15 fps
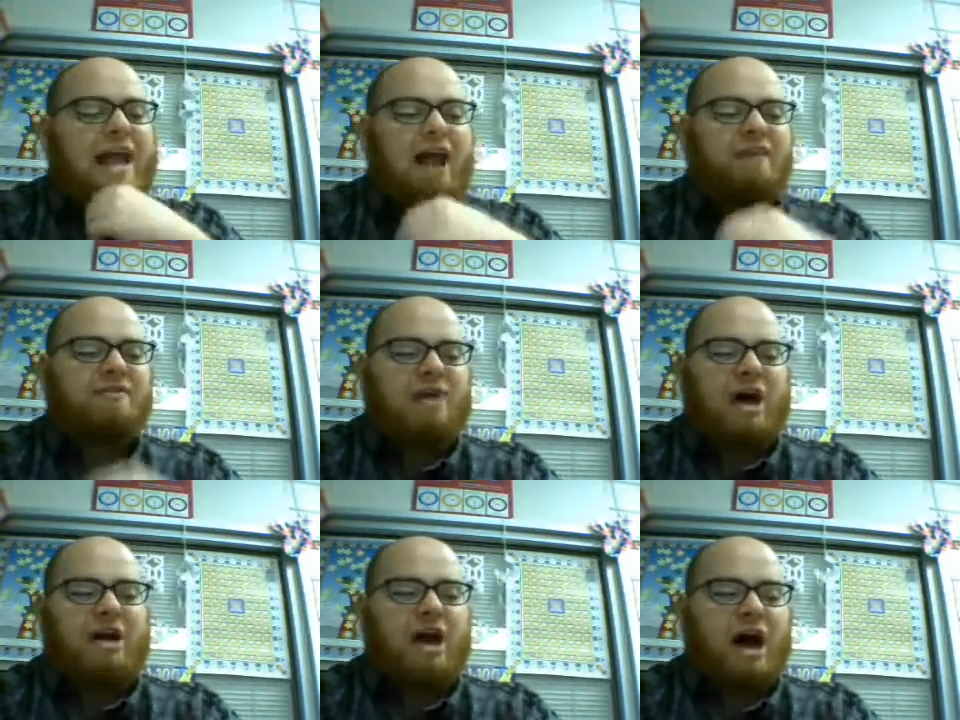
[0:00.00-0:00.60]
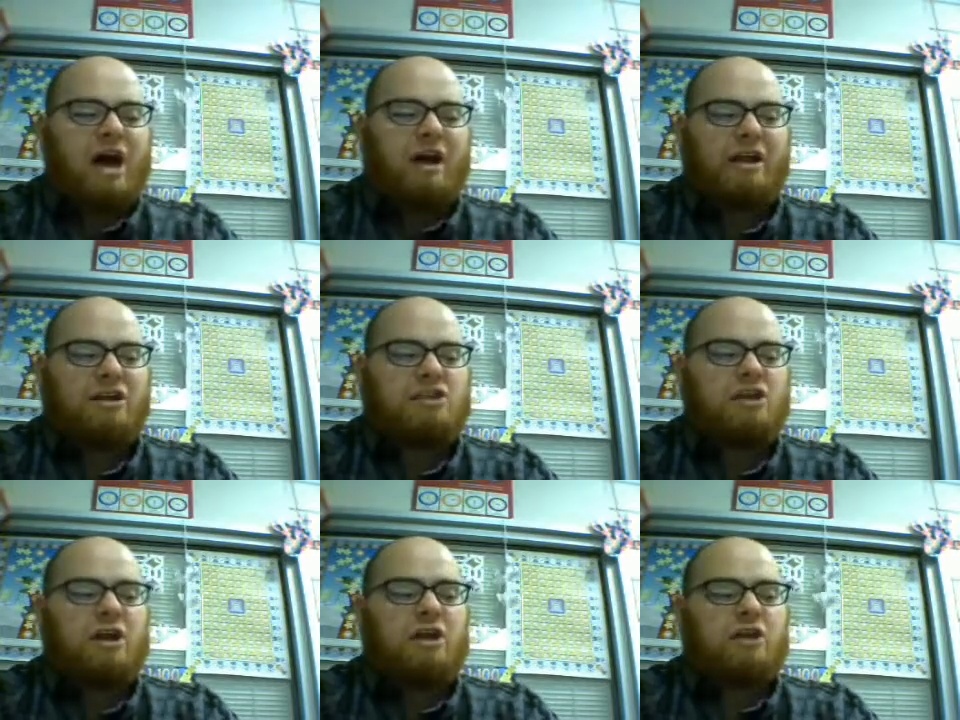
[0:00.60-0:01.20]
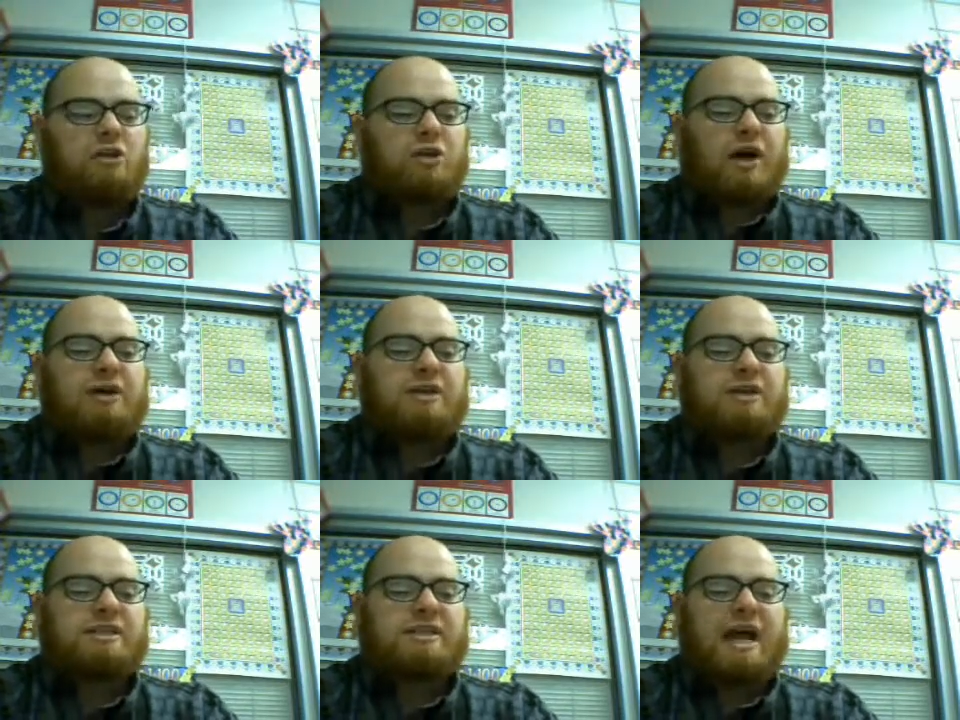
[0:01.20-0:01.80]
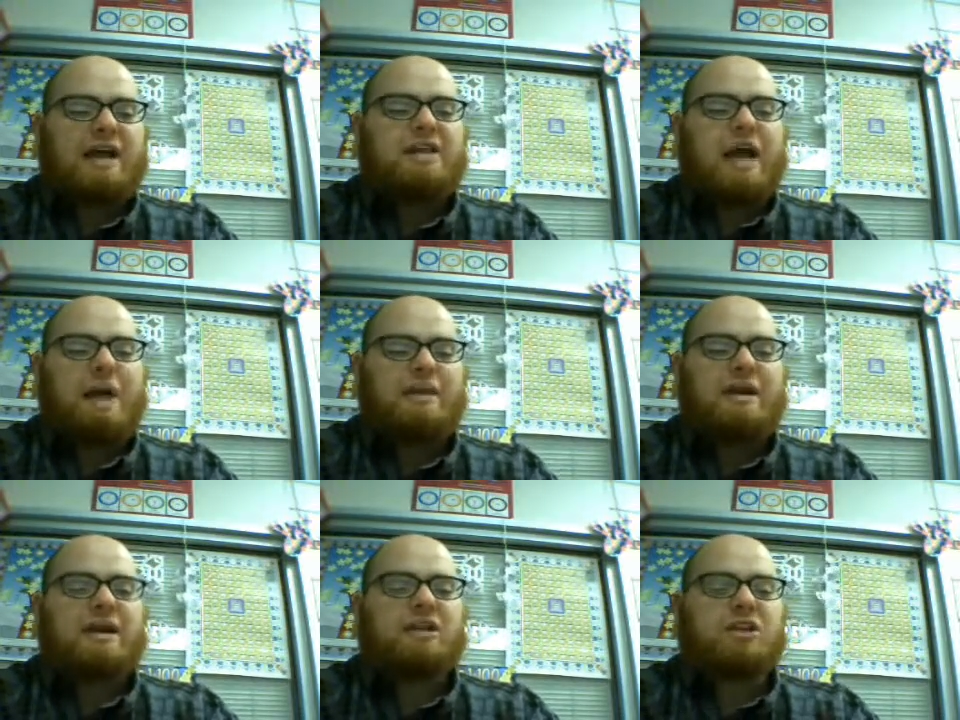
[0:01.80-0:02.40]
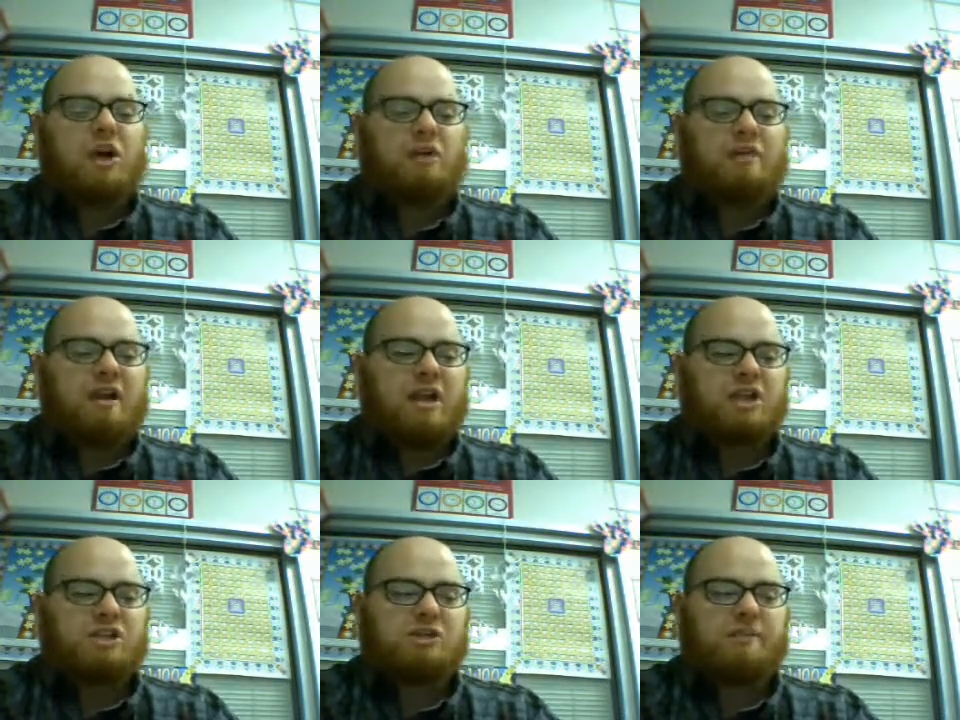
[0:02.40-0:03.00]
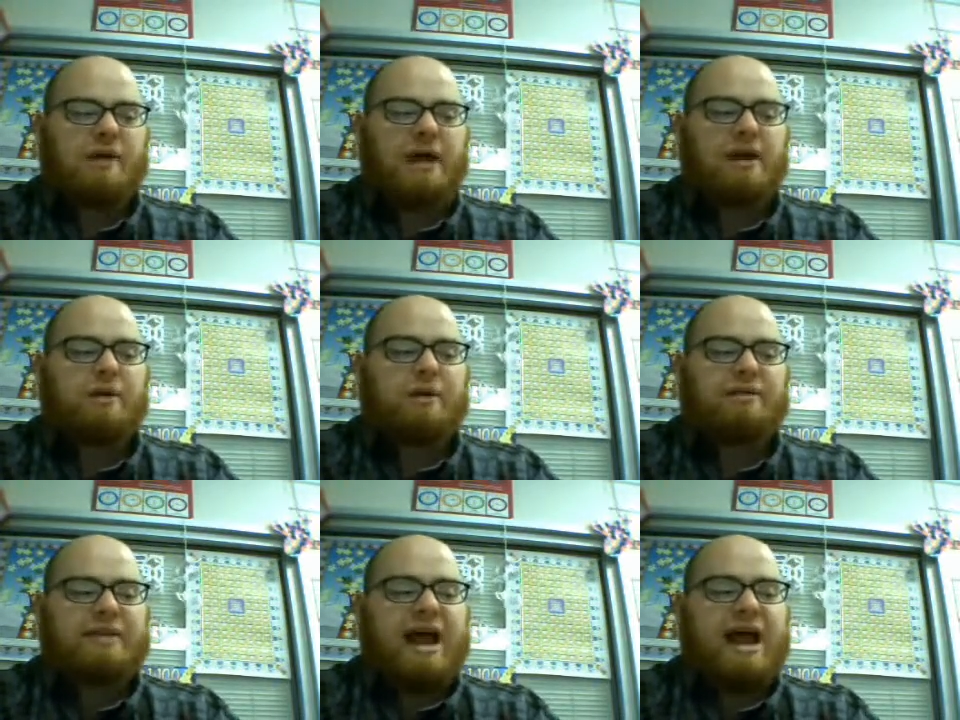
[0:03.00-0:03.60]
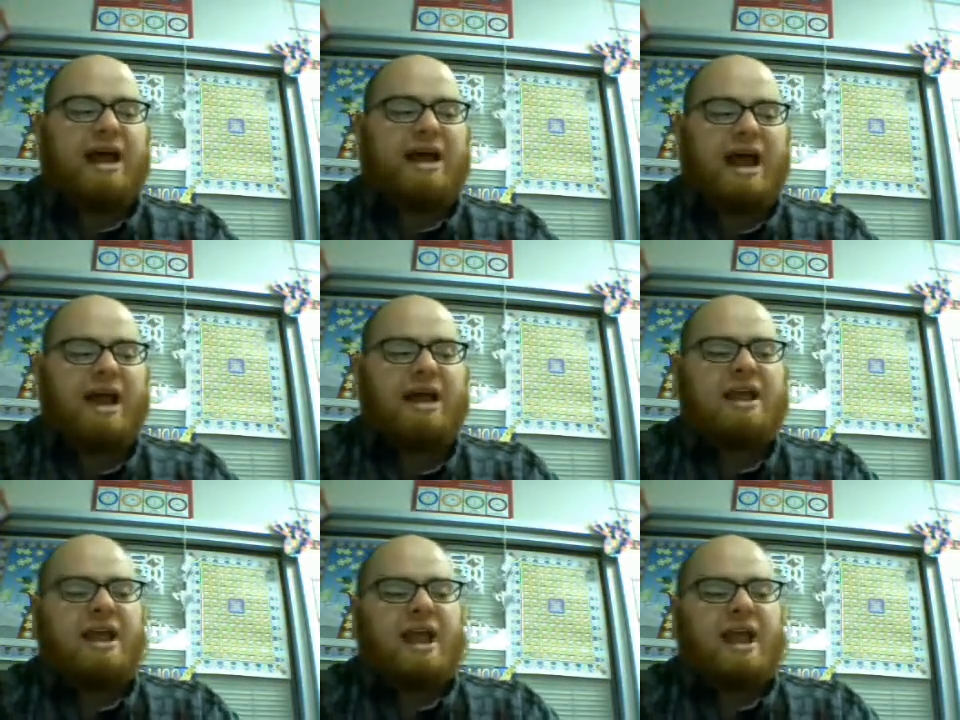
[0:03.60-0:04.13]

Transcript: have that knowledge to understand the ability of Allah subhanahu wa ta'ala